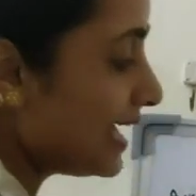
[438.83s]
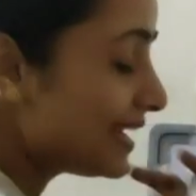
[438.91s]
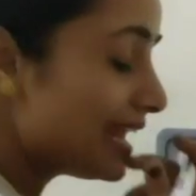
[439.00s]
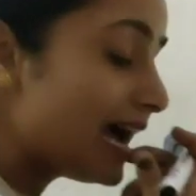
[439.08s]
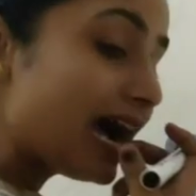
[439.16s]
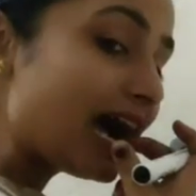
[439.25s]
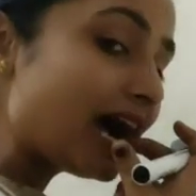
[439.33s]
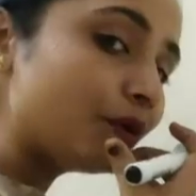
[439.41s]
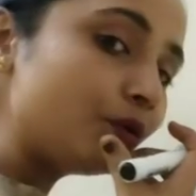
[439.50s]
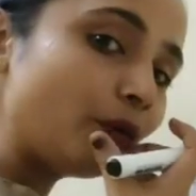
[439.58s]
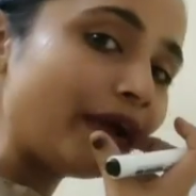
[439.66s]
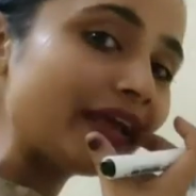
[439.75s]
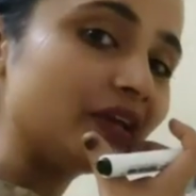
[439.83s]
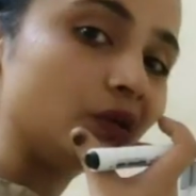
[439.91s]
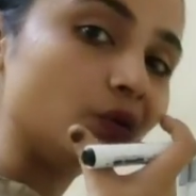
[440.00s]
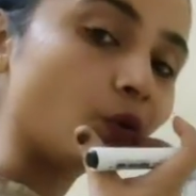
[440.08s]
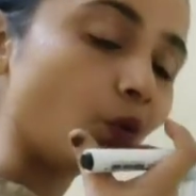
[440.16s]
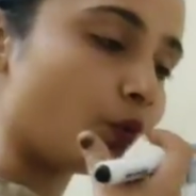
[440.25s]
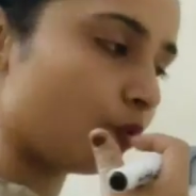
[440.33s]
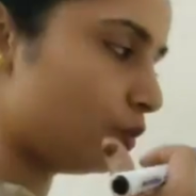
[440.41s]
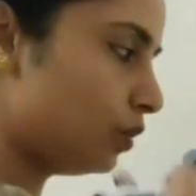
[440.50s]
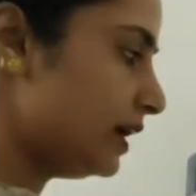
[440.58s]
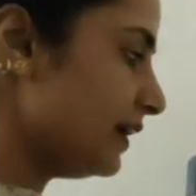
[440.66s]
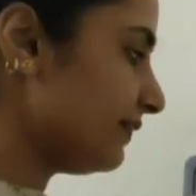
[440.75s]
Now, how do I know
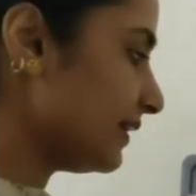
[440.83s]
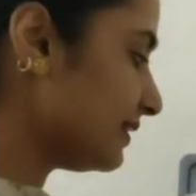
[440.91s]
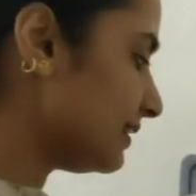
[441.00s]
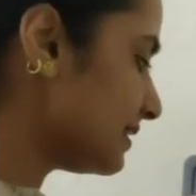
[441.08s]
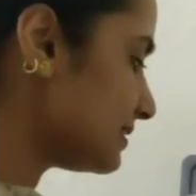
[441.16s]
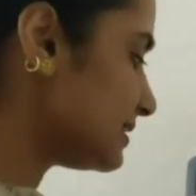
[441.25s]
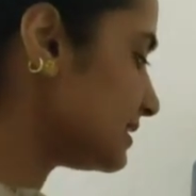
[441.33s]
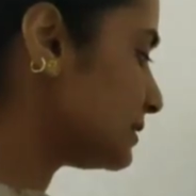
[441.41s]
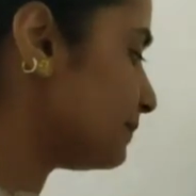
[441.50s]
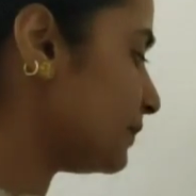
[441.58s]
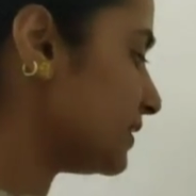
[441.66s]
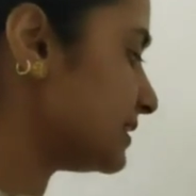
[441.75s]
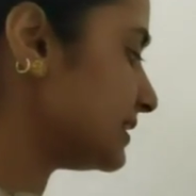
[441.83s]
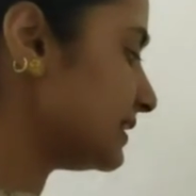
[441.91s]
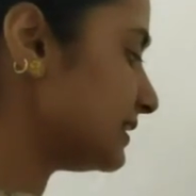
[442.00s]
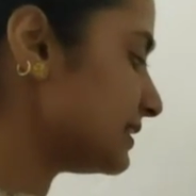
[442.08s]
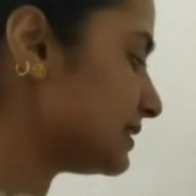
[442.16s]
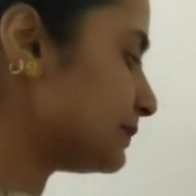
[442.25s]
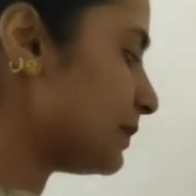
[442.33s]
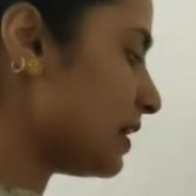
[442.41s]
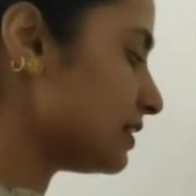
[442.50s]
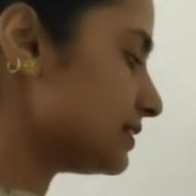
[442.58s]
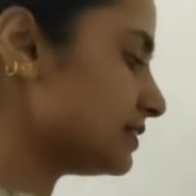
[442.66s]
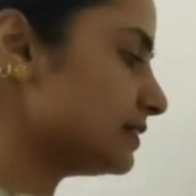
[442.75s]
that this is present, this
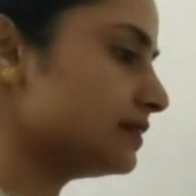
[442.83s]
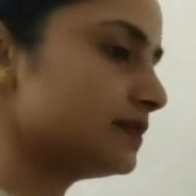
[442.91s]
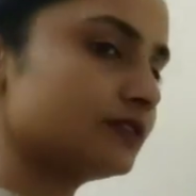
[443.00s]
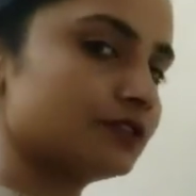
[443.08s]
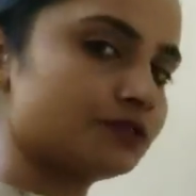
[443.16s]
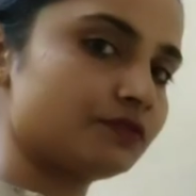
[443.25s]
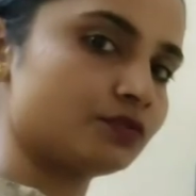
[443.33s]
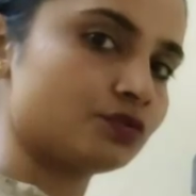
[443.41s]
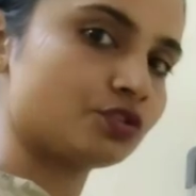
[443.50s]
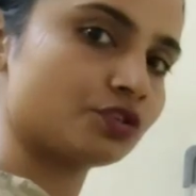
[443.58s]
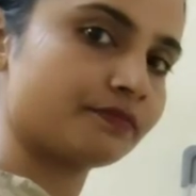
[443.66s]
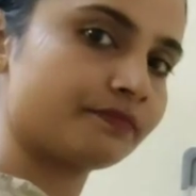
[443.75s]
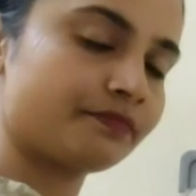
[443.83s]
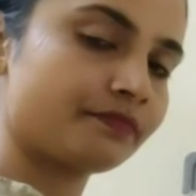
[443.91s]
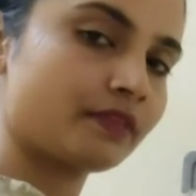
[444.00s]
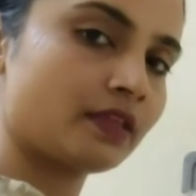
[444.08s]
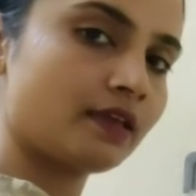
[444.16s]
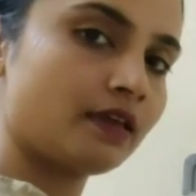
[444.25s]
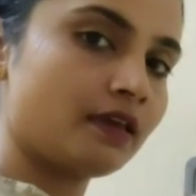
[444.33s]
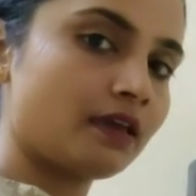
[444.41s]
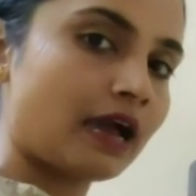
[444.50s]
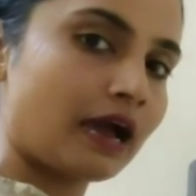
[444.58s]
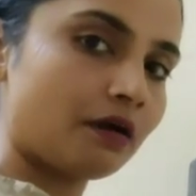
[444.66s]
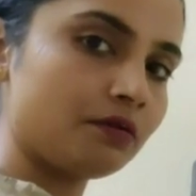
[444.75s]
past, and this is future?
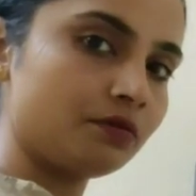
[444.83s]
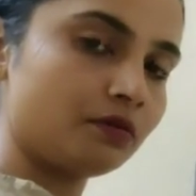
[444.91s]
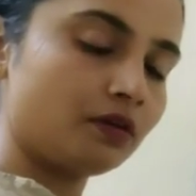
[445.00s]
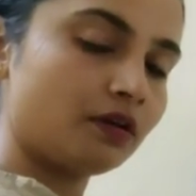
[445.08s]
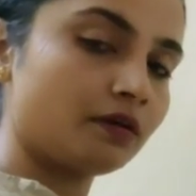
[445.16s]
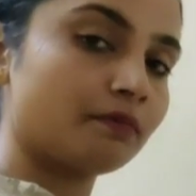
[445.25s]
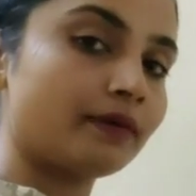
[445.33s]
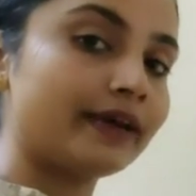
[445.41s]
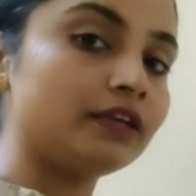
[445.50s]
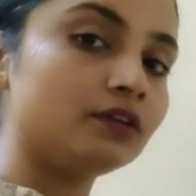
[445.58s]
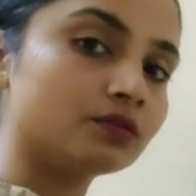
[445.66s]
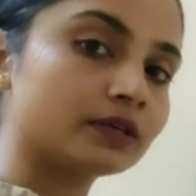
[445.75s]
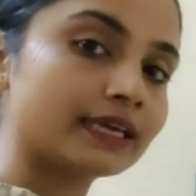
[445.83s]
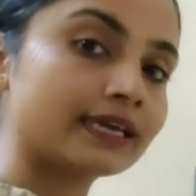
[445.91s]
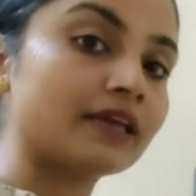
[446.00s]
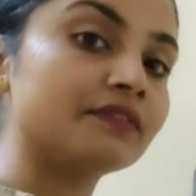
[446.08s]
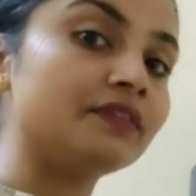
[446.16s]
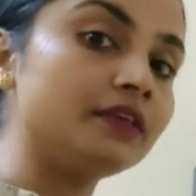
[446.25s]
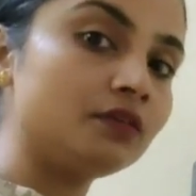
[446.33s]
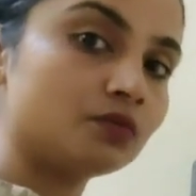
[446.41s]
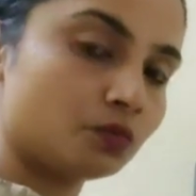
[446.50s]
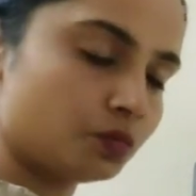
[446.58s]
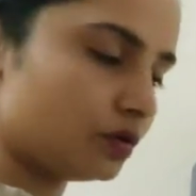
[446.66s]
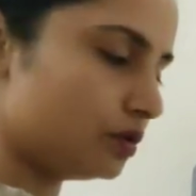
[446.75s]
How? By looking at the
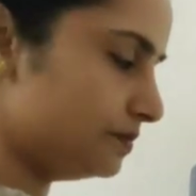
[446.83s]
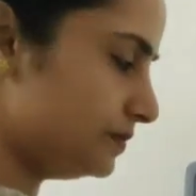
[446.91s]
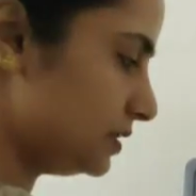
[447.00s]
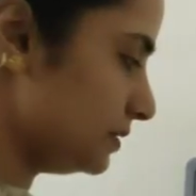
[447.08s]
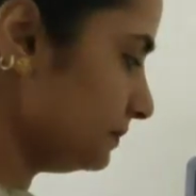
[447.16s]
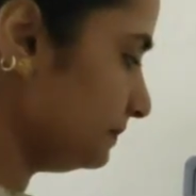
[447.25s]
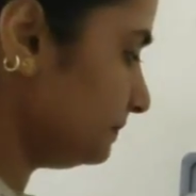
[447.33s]
verbs.